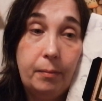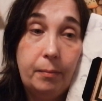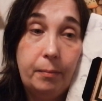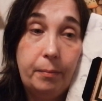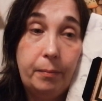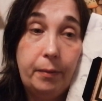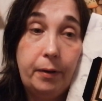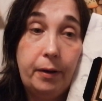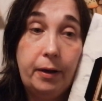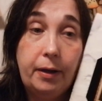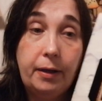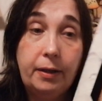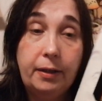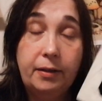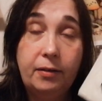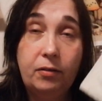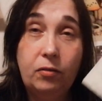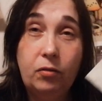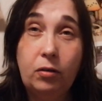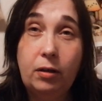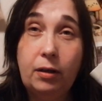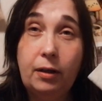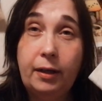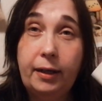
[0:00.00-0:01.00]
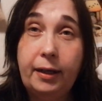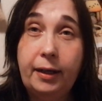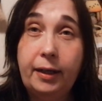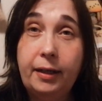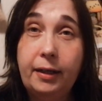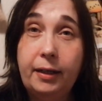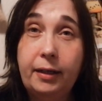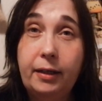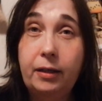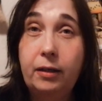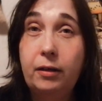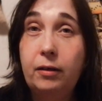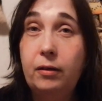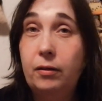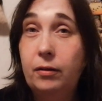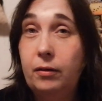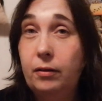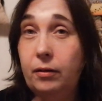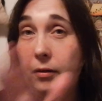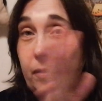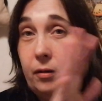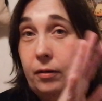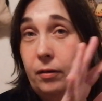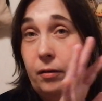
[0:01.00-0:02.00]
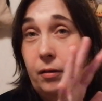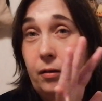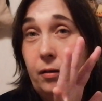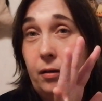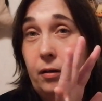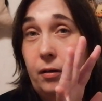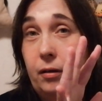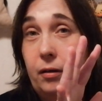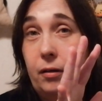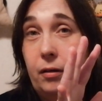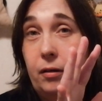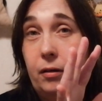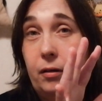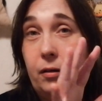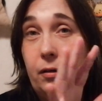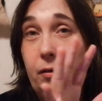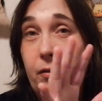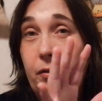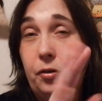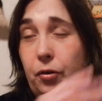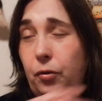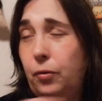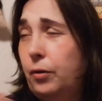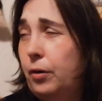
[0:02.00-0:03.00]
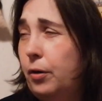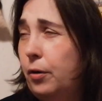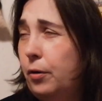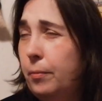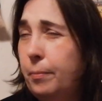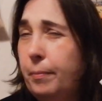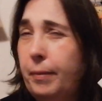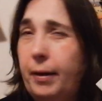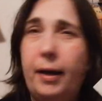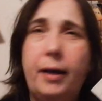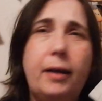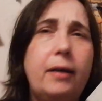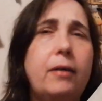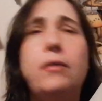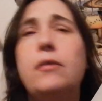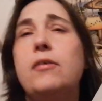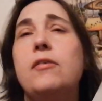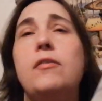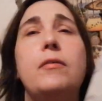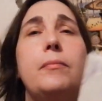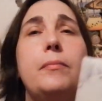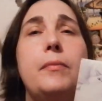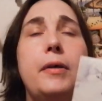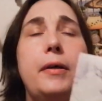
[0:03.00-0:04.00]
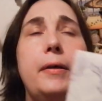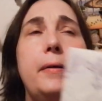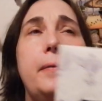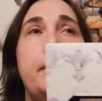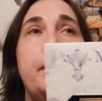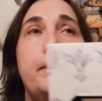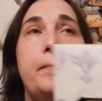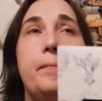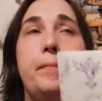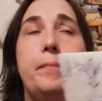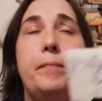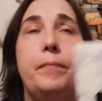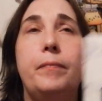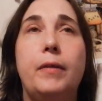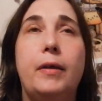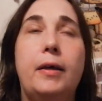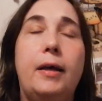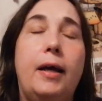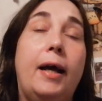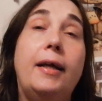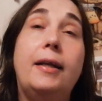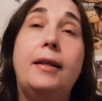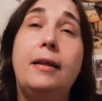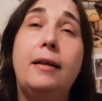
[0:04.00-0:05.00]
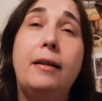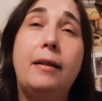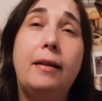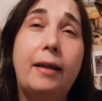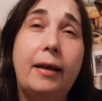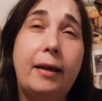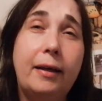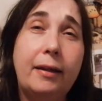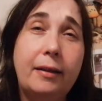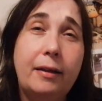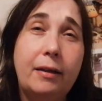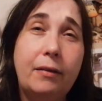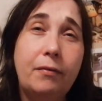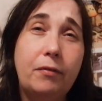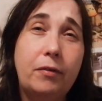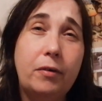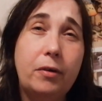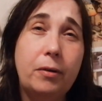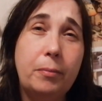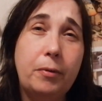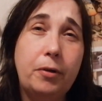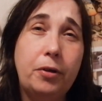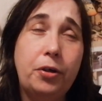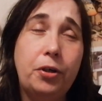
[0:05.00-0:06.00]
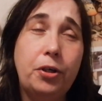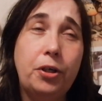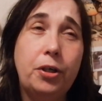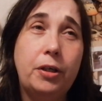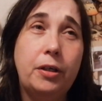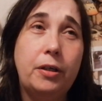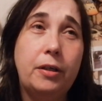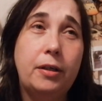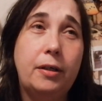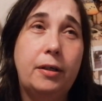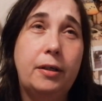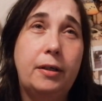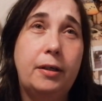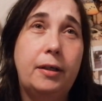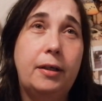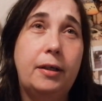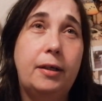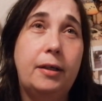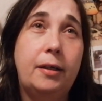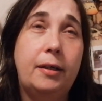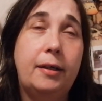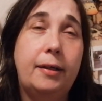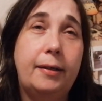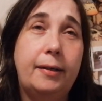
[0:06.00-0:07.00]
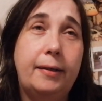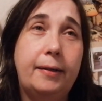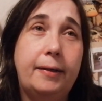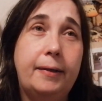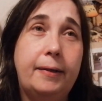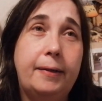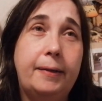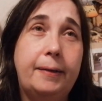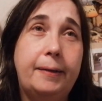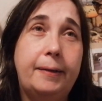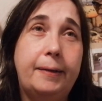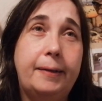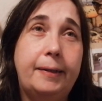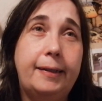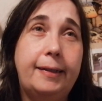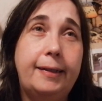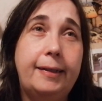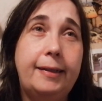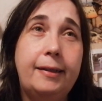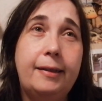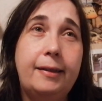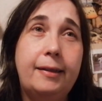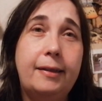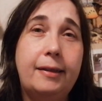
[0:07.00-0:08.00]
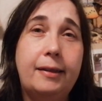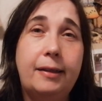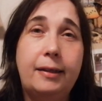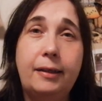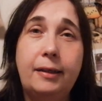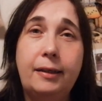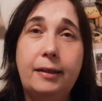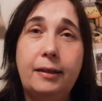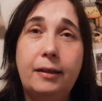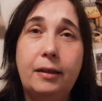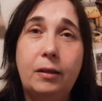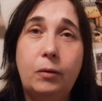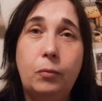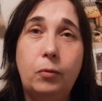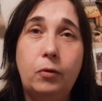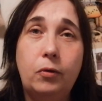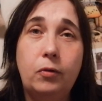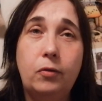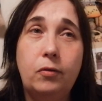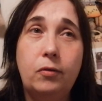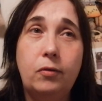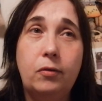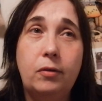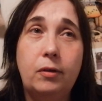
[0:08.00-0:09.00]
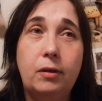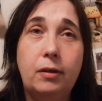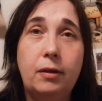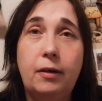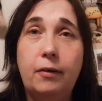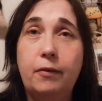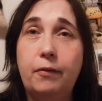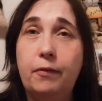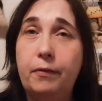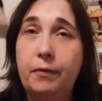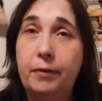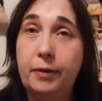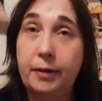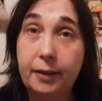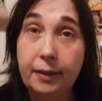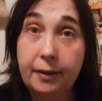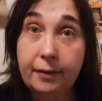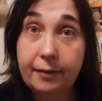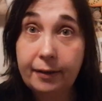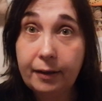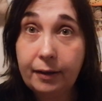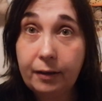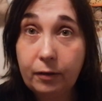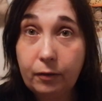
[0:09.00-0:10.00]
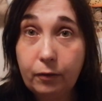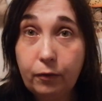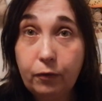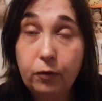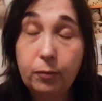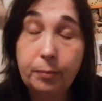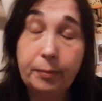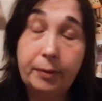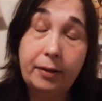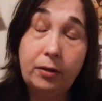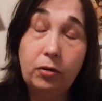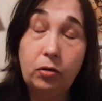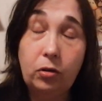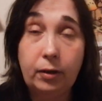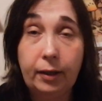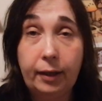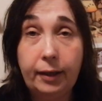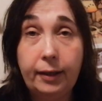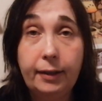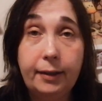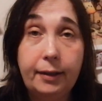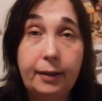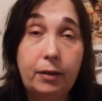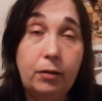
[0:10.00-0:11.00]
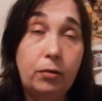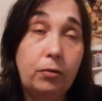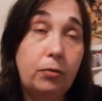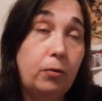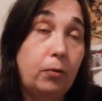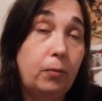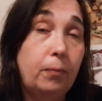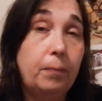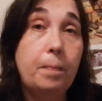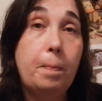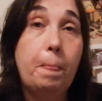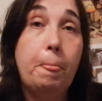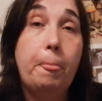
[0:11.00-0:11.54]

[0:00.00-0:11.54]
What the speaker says: but it's on a lady showing her back or something. I didn't like that very much. I didn't think there was enough detail for me to like it. I don't know.